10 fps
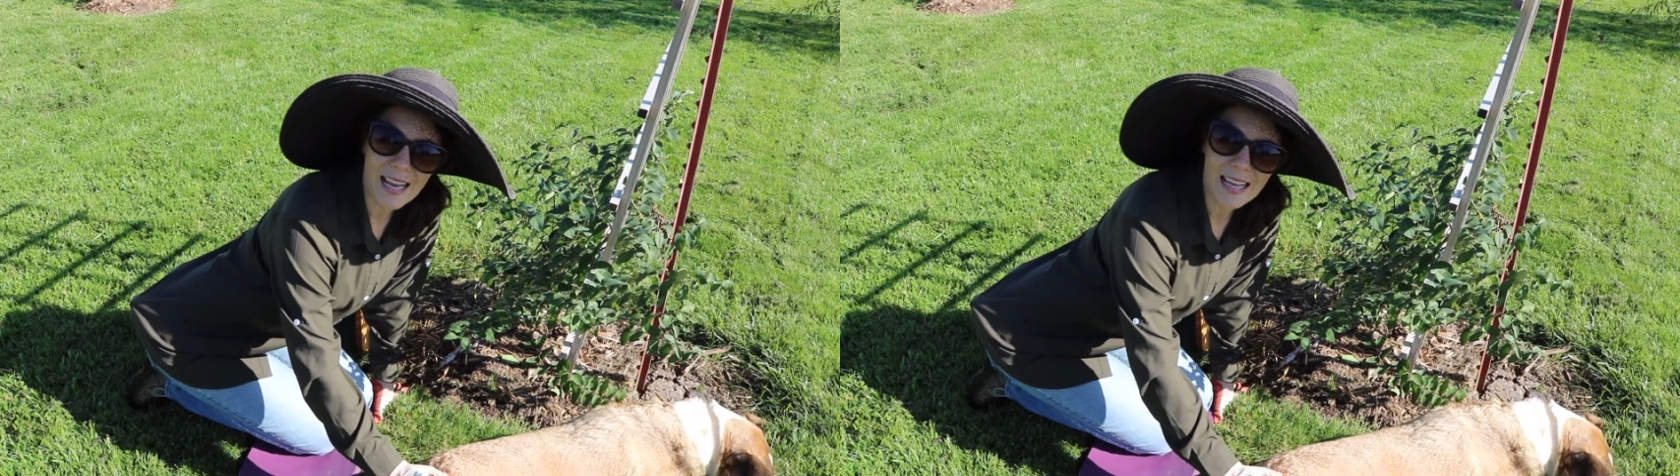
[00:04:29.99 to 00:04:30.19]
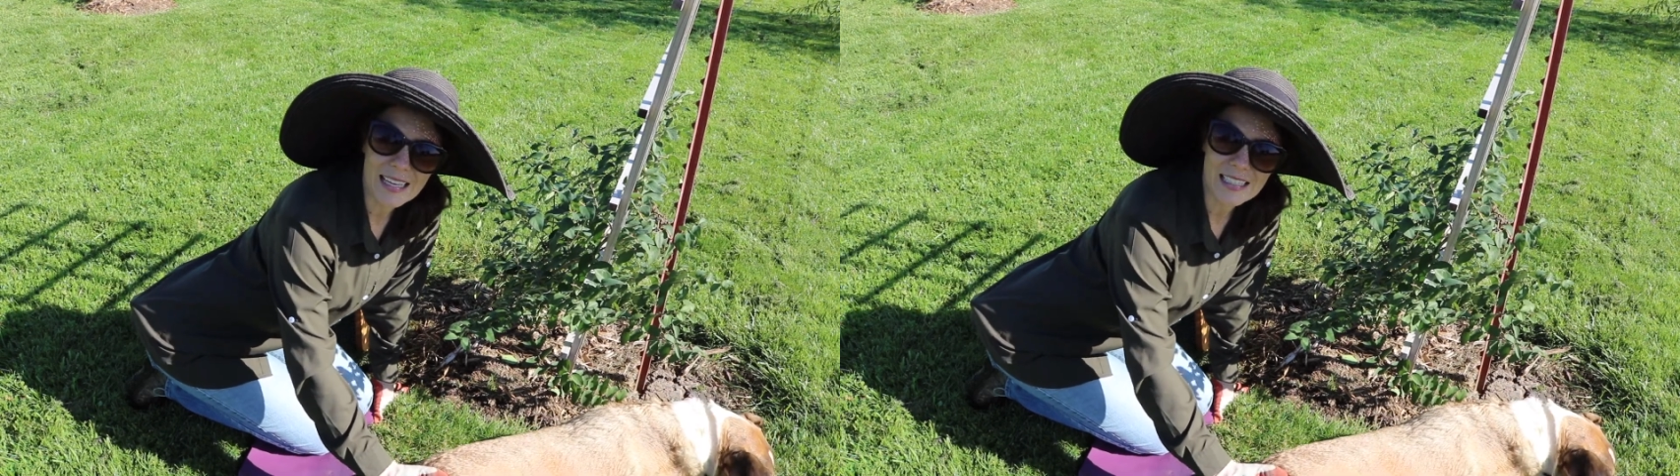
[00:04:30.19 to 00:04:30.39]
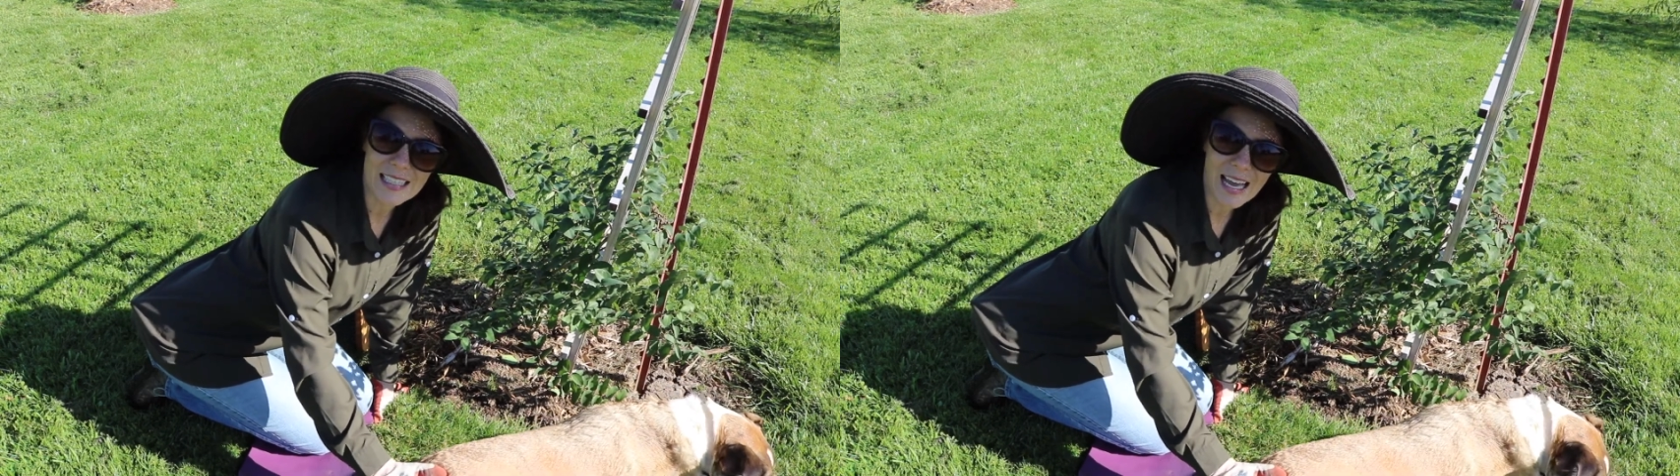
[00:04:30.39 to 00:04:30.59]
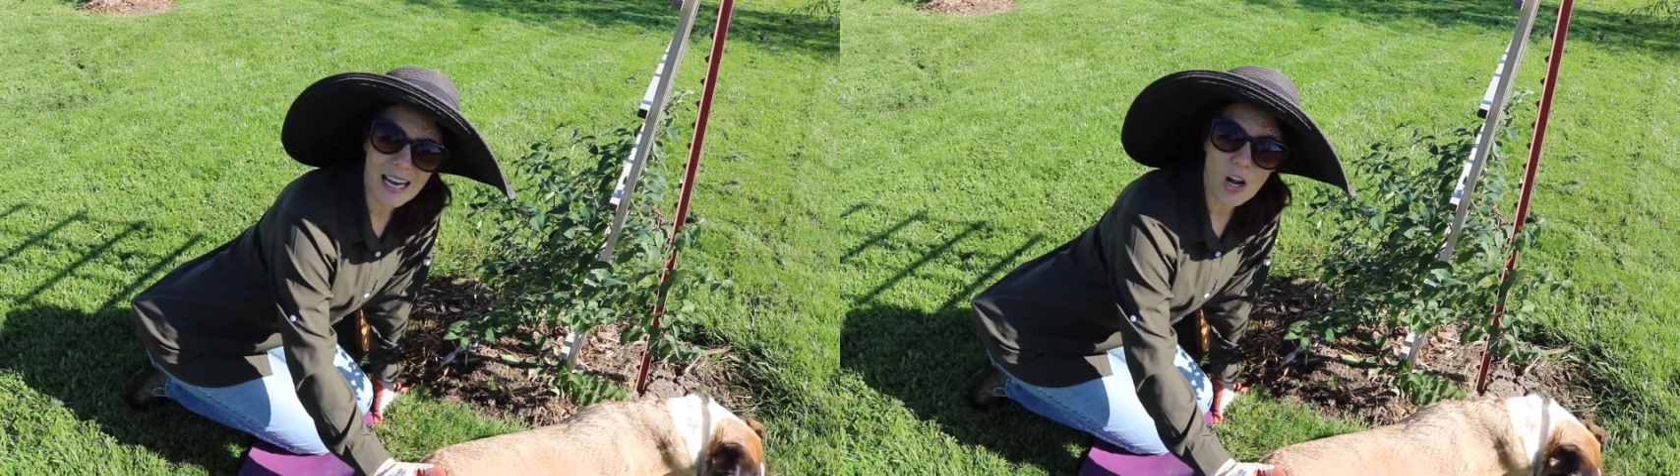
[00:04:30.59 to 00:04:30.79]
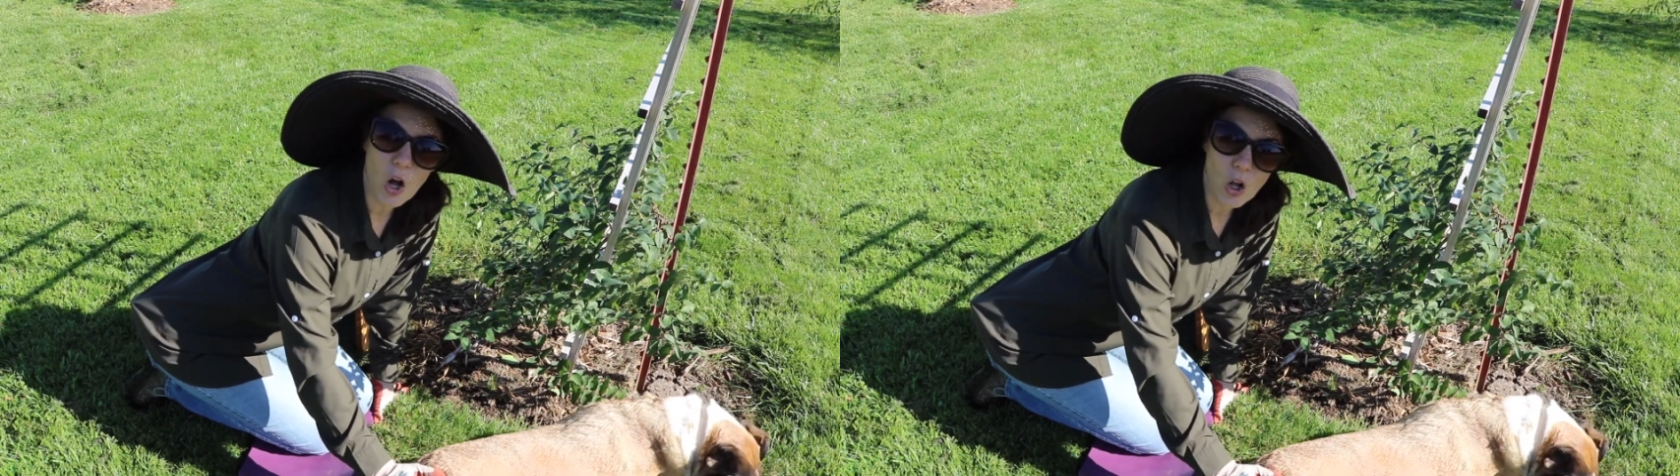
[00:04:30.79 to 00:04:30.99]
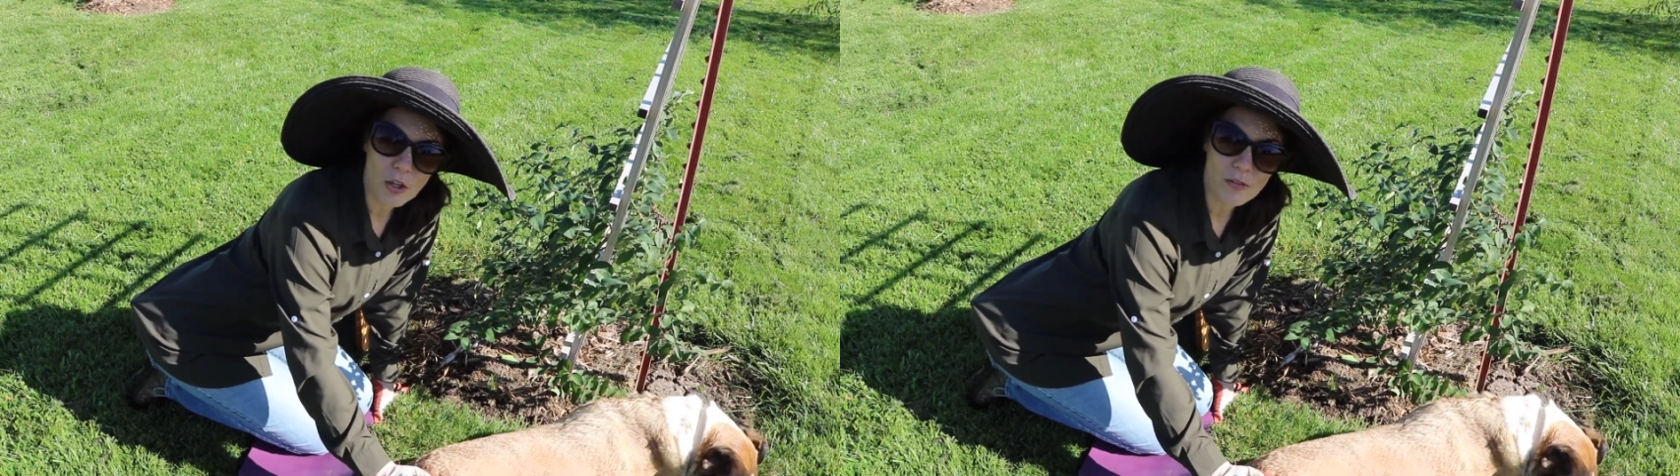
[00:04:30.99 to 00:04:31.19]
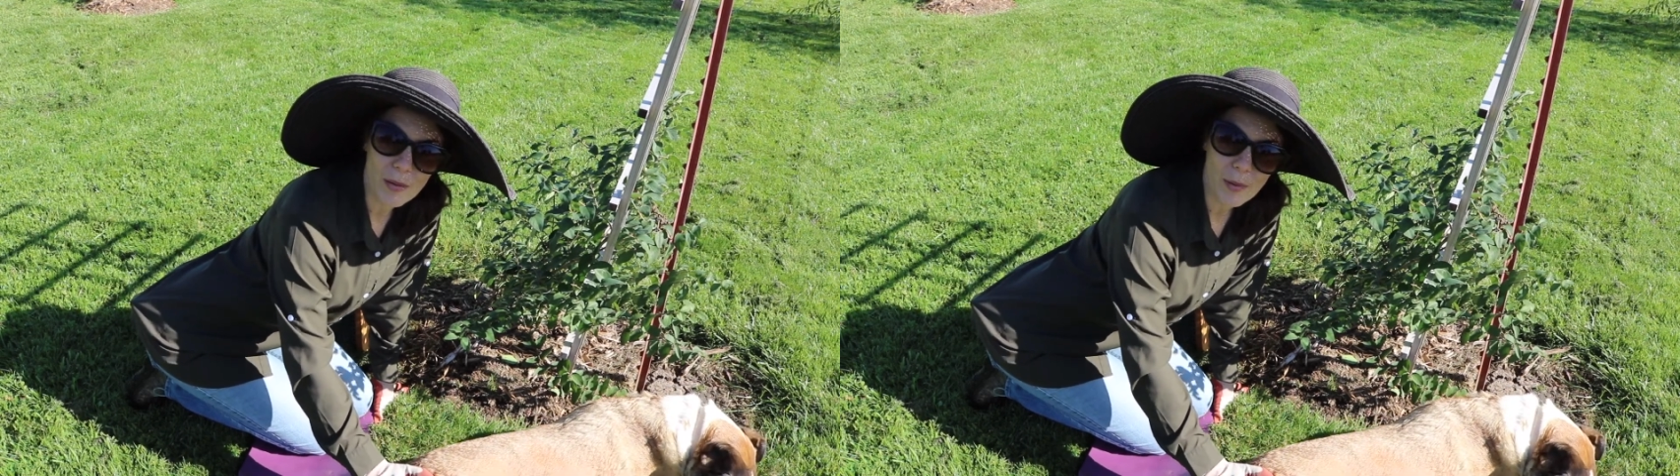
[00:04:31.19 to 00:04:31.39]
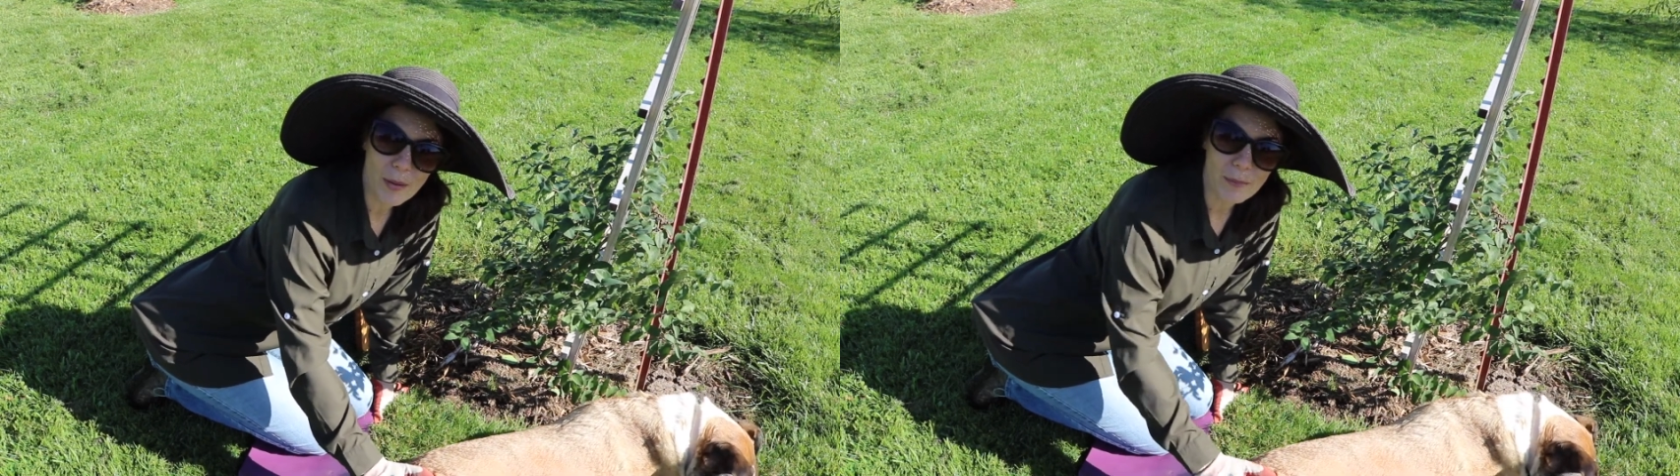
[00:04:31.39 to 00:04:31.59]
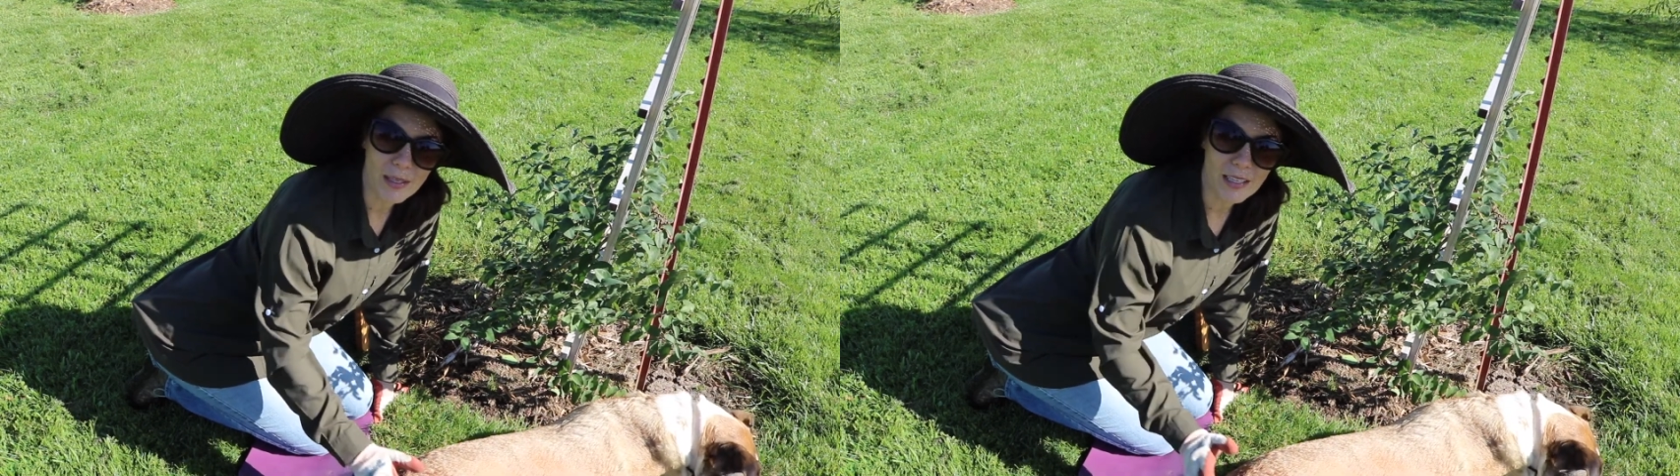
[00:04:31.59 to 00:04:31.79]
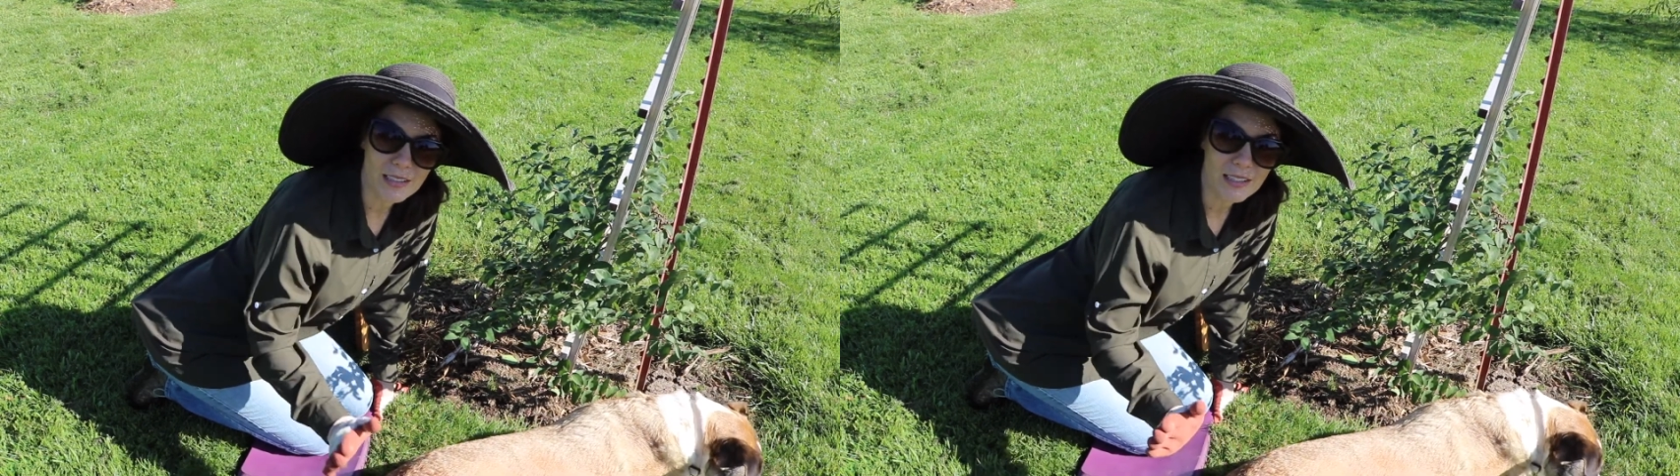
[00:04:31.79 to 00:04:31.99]
and get all of them up
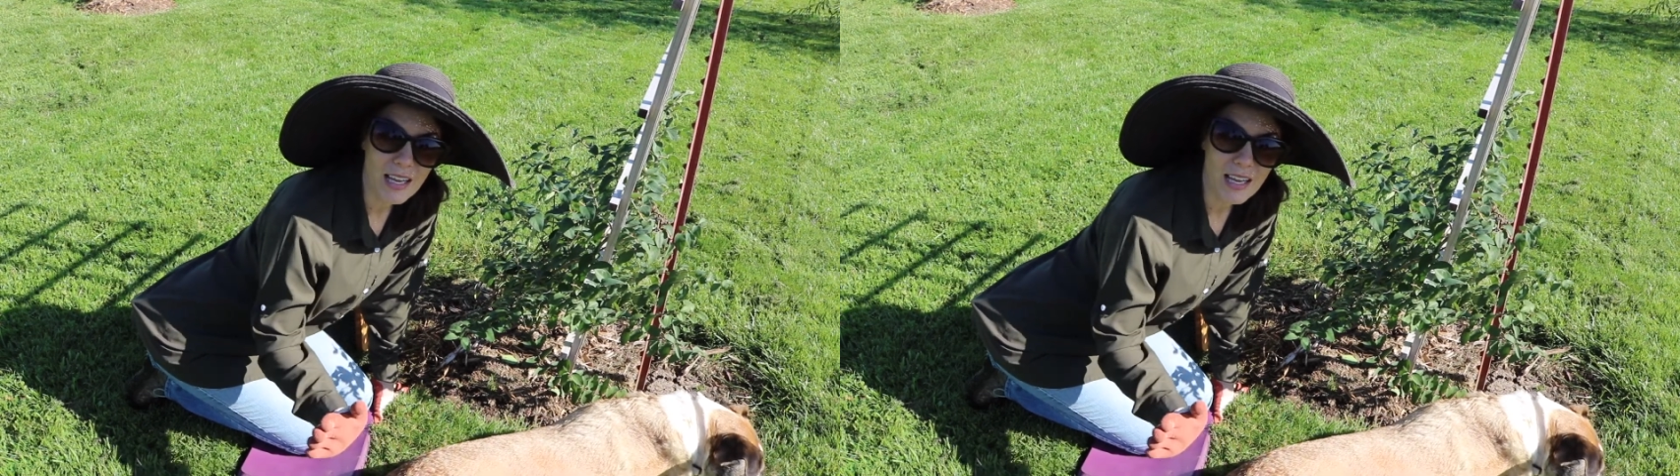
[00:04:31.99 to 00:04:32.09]
because